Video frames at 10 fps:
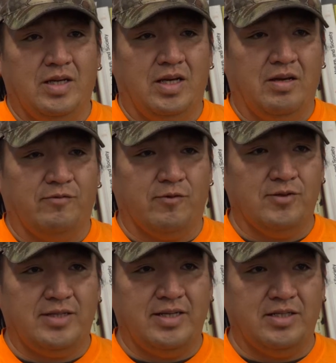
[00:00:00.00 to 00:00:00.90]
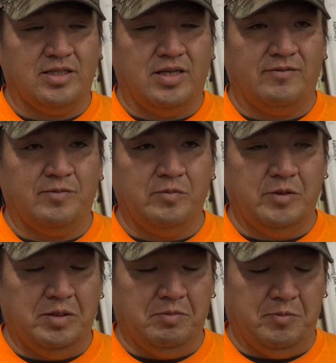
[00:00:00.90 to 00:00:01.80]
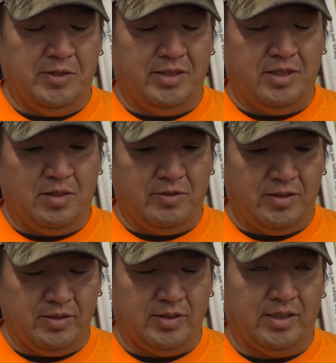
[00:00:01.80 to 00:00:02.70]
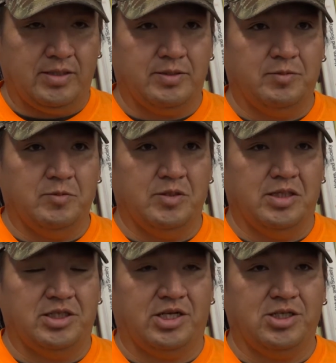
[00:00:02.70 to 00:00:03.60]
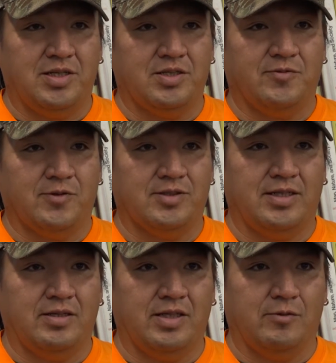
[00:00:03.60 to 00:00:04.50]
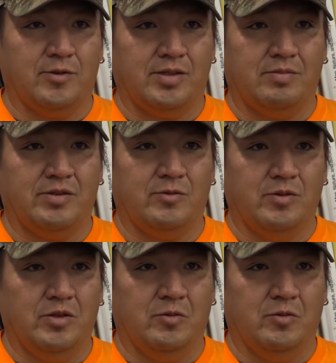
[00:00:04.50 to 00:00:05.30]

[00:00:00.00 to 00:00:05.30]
Uh, forest stand is kind of a predetermined little uh, section of this forest that, that we're going to be